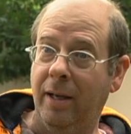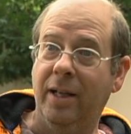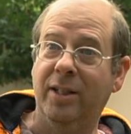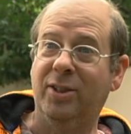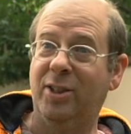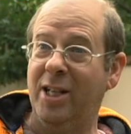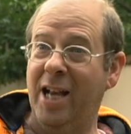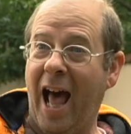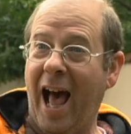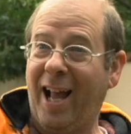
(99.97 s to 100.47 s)

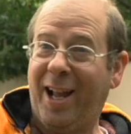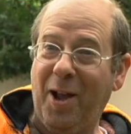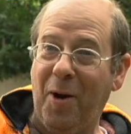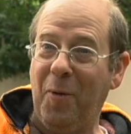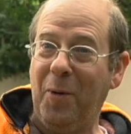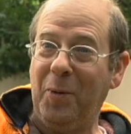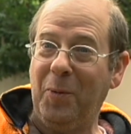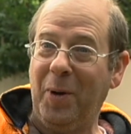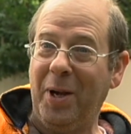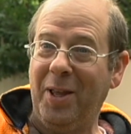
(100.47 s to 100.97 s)
It's not
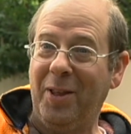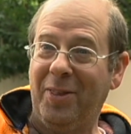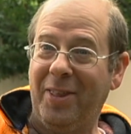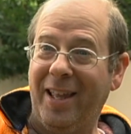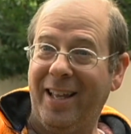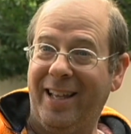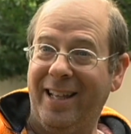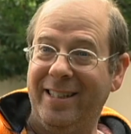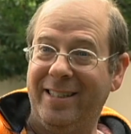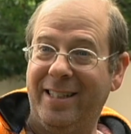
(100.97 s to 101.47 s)
going where you
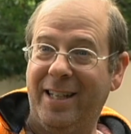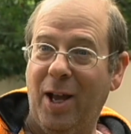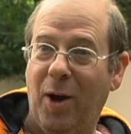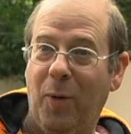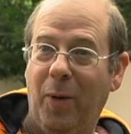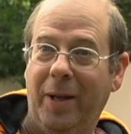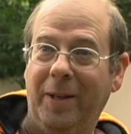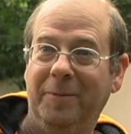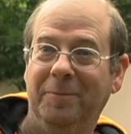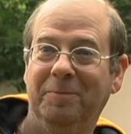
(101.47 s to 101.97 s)
think it's
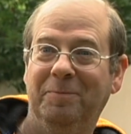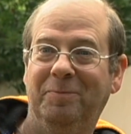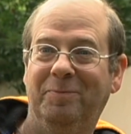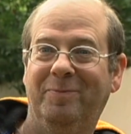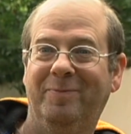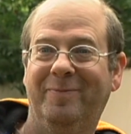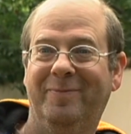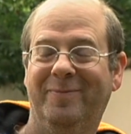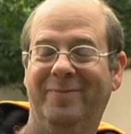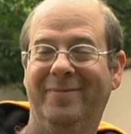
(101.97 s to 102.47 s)
going.
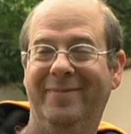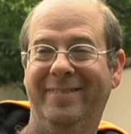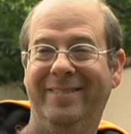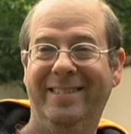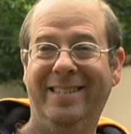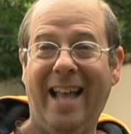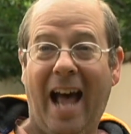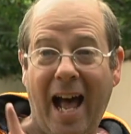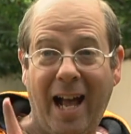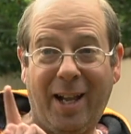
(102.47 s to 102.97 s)

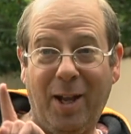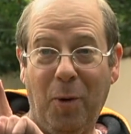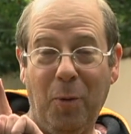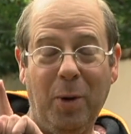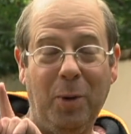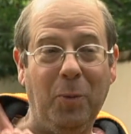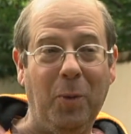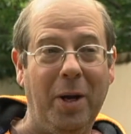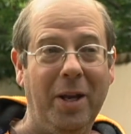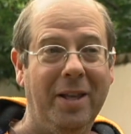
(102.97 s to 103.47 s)
Not
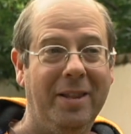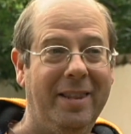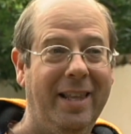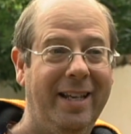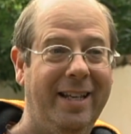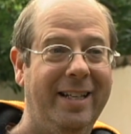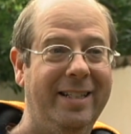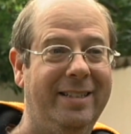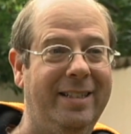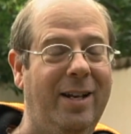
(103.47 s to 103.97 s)
going where you
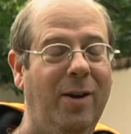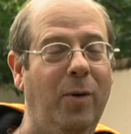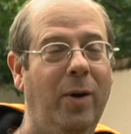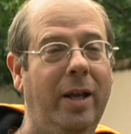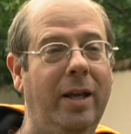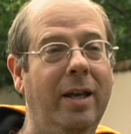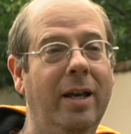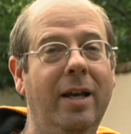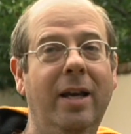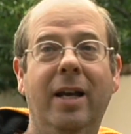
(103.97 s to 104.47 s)
think it's going.
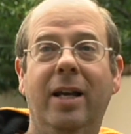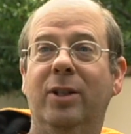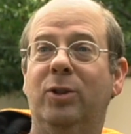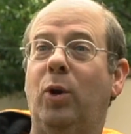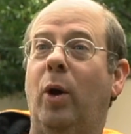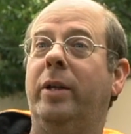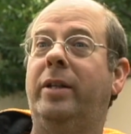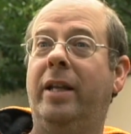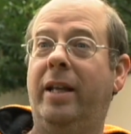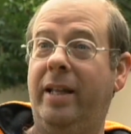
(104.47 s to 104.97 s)

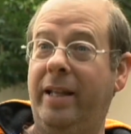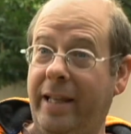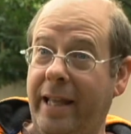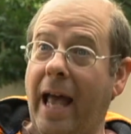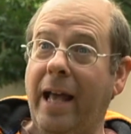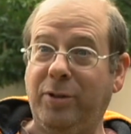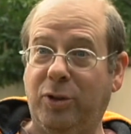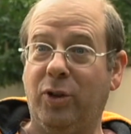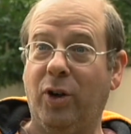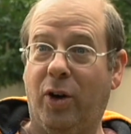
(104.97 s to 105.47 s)
So I did,
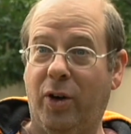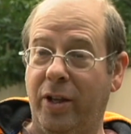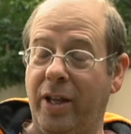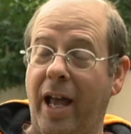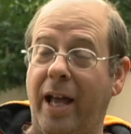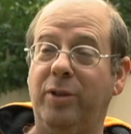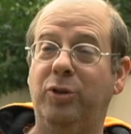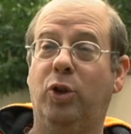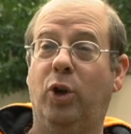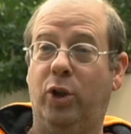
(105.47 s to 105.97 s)
yes,
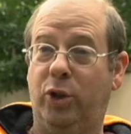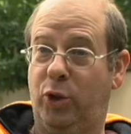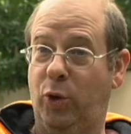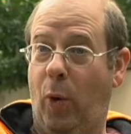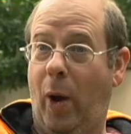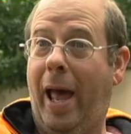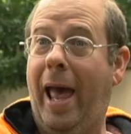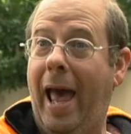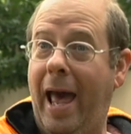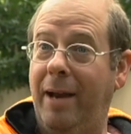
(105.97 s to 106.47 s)
sir. So
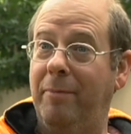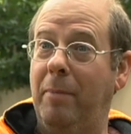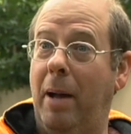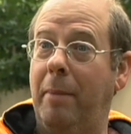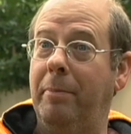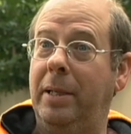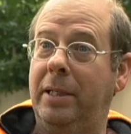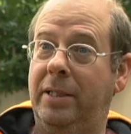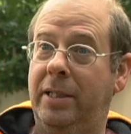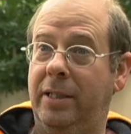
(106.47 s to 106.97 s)
I had my
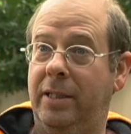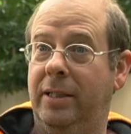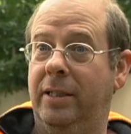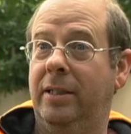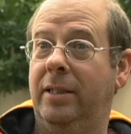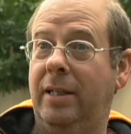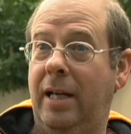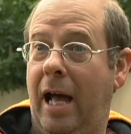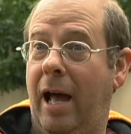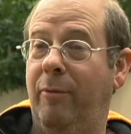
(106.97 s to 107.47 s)

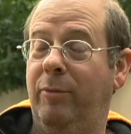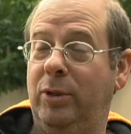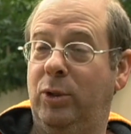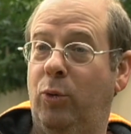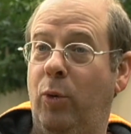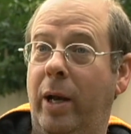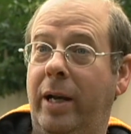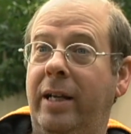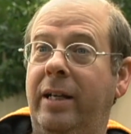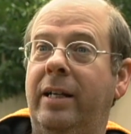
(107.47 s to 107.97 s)
material. I was
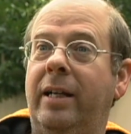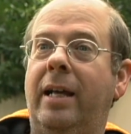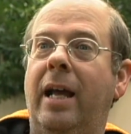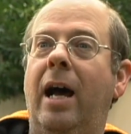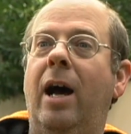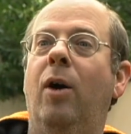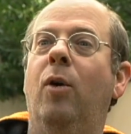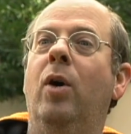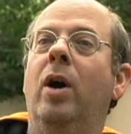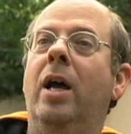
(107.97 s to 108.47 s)
ready to
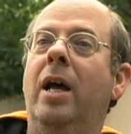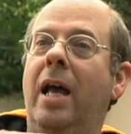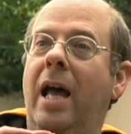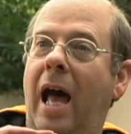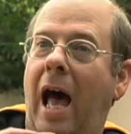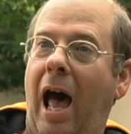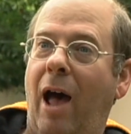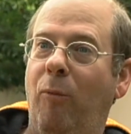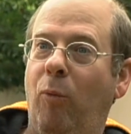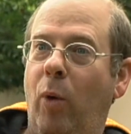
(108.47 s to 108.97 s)
go.
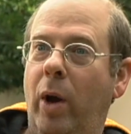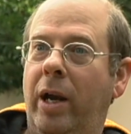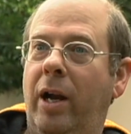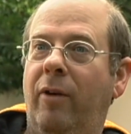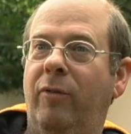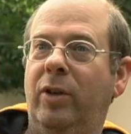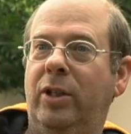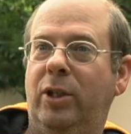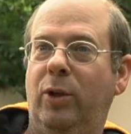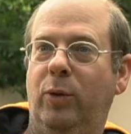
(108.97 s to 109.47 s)
I went
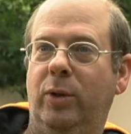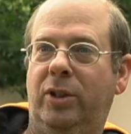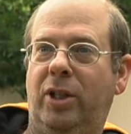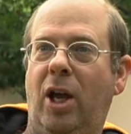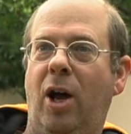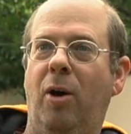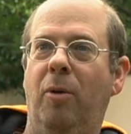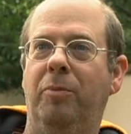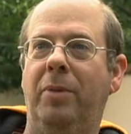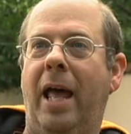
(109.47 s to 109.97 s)
over to his
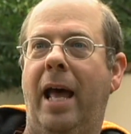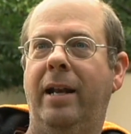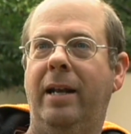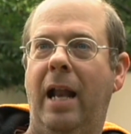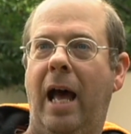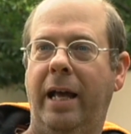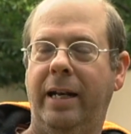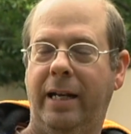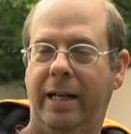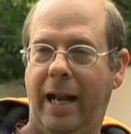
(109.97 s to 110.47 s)
home that
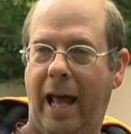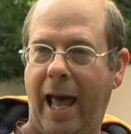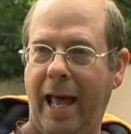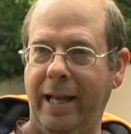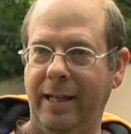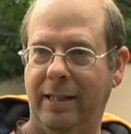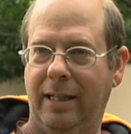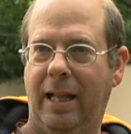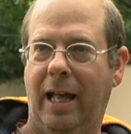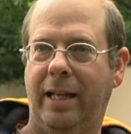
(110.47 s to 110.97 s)
night at
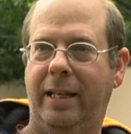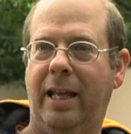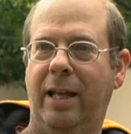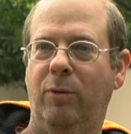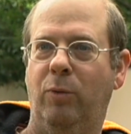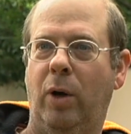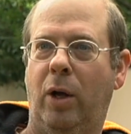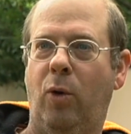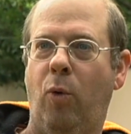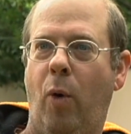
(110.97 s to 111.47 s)
8 like he
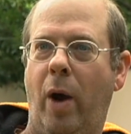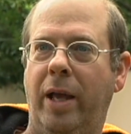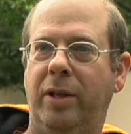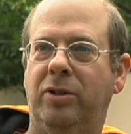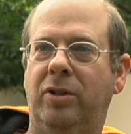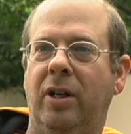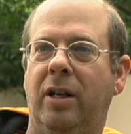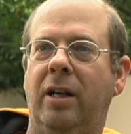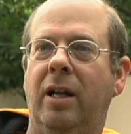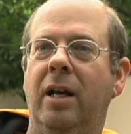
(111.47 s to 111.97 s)

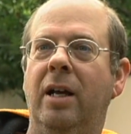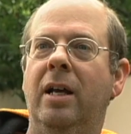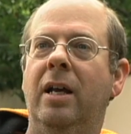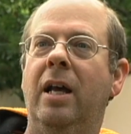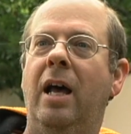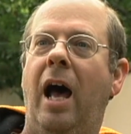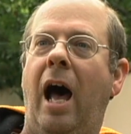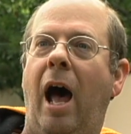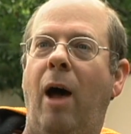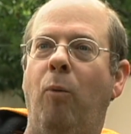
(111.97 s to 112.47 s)
requested.
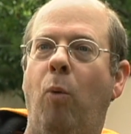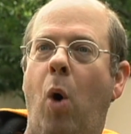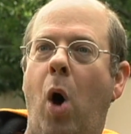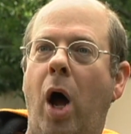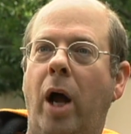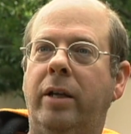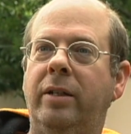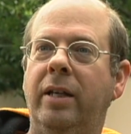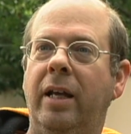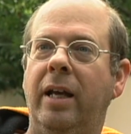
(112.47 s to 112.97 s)
I
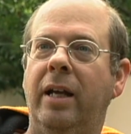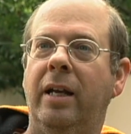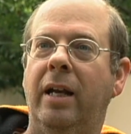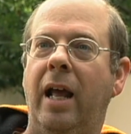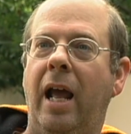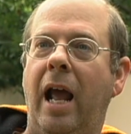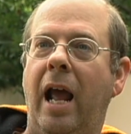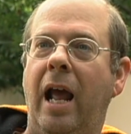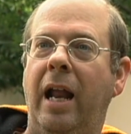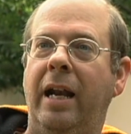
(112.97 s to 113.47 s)
walked in
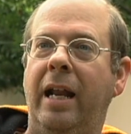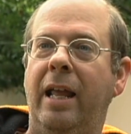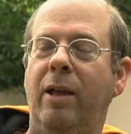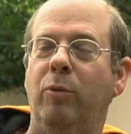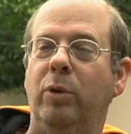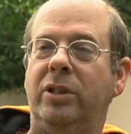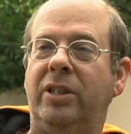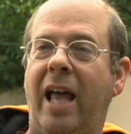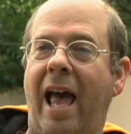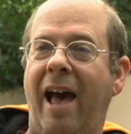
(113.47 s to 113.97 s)
and he
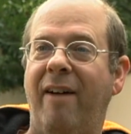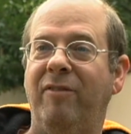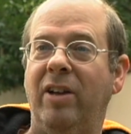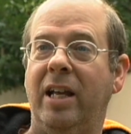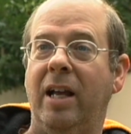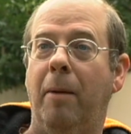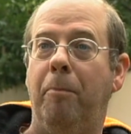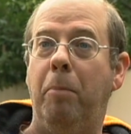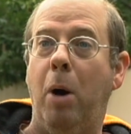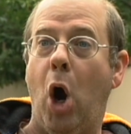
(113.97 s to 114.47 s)
was
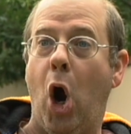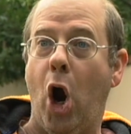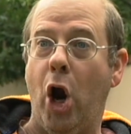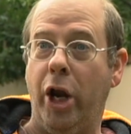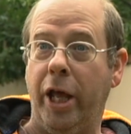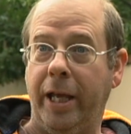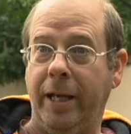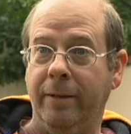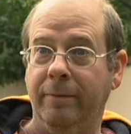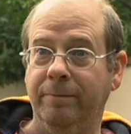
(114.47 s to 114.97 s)
having a
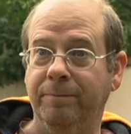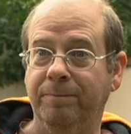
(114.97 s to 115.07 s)
party.